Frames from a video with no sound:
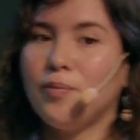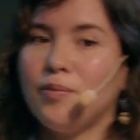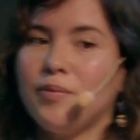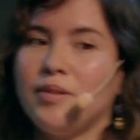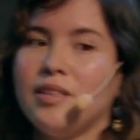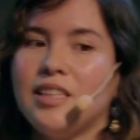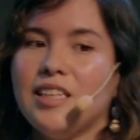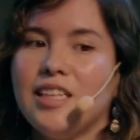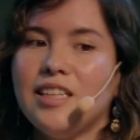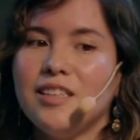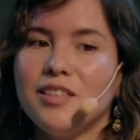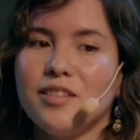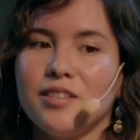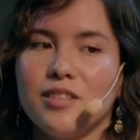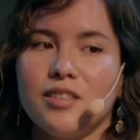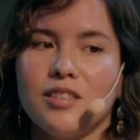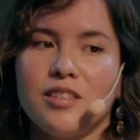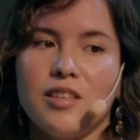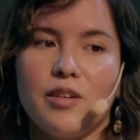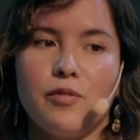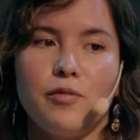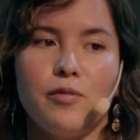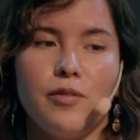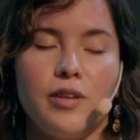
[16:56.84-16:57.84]
This is
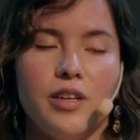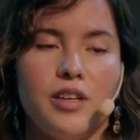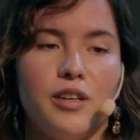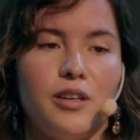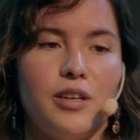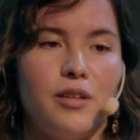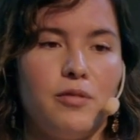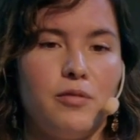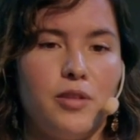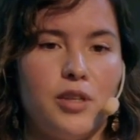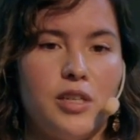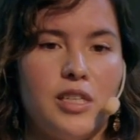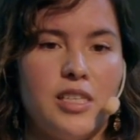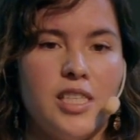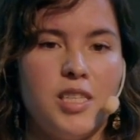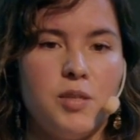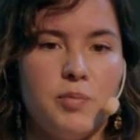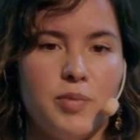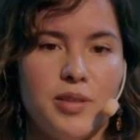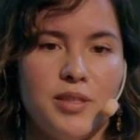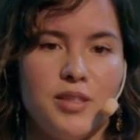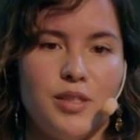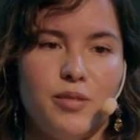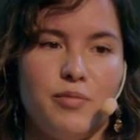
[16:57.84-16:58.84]
a very, very
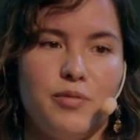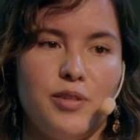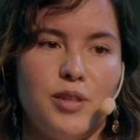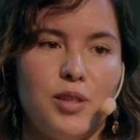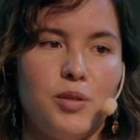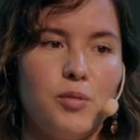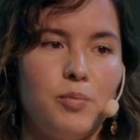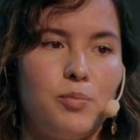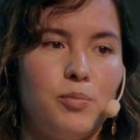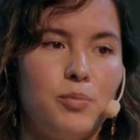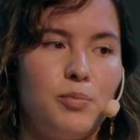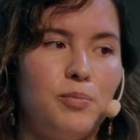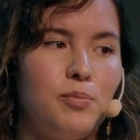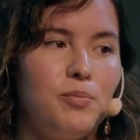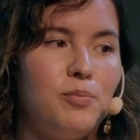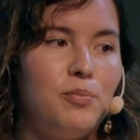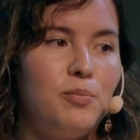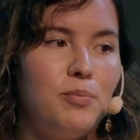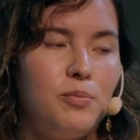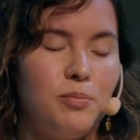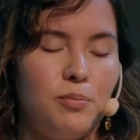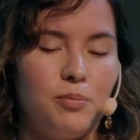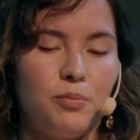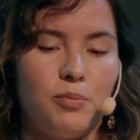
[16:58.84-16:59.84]
specific
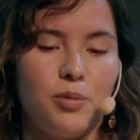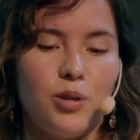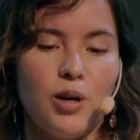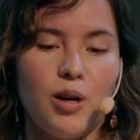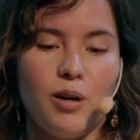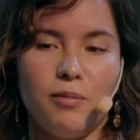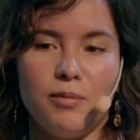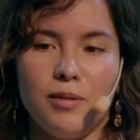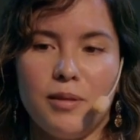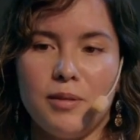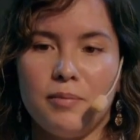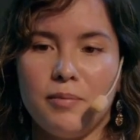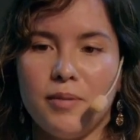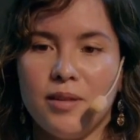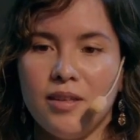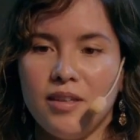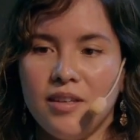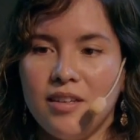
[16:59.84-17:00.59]
problem.